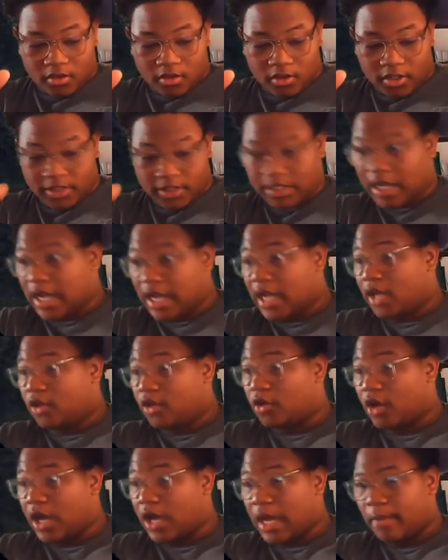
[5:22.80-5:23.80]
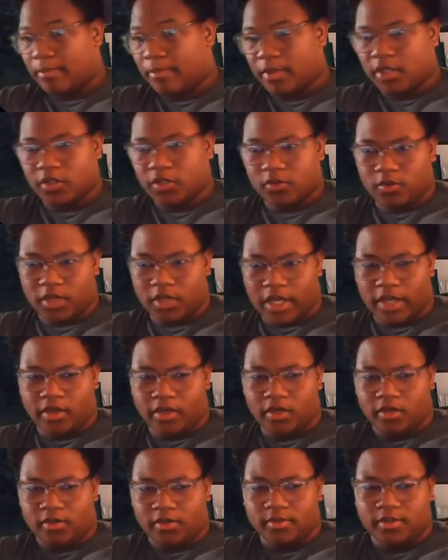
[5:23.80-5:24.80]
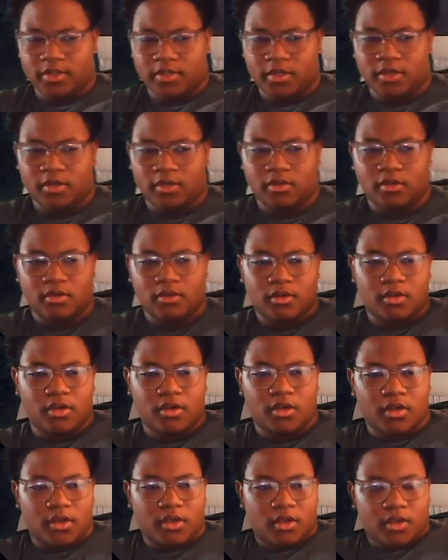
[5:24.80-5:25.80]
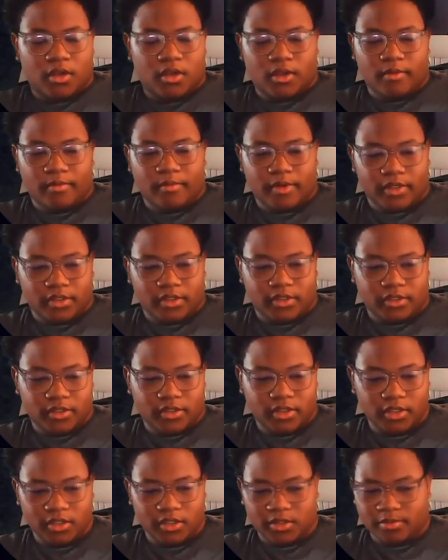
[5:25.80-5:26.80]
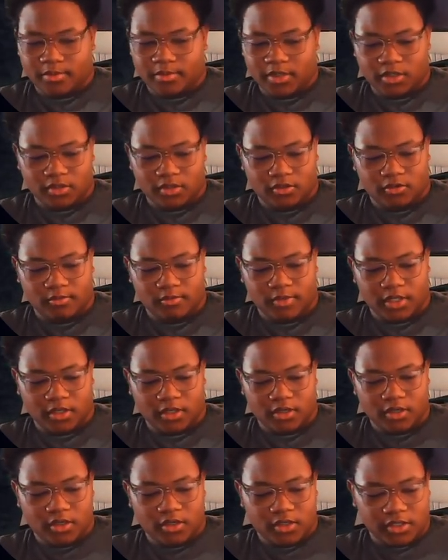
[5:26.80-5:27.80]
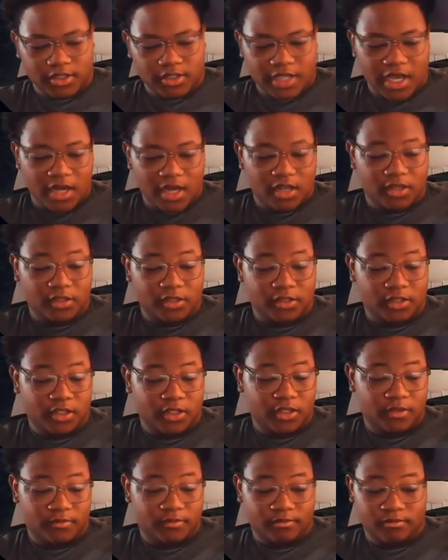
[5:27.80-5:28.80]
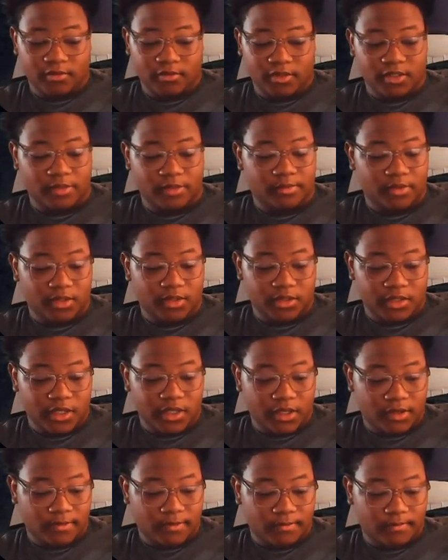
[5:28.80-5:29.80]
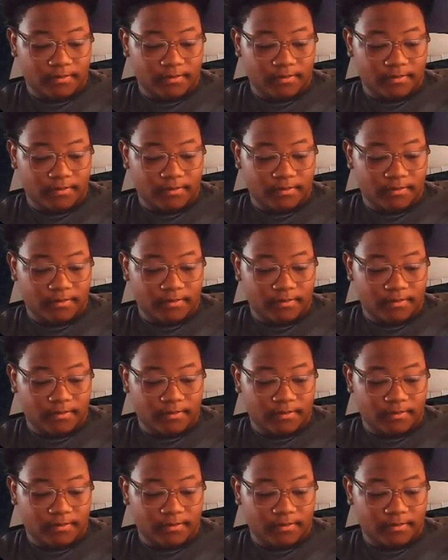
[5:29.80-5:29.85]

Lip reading: cause I, you know, I've been through a lot, you know what I'm saying? But sheesh, man, oh my goodness, 9 out of 10, simple as that.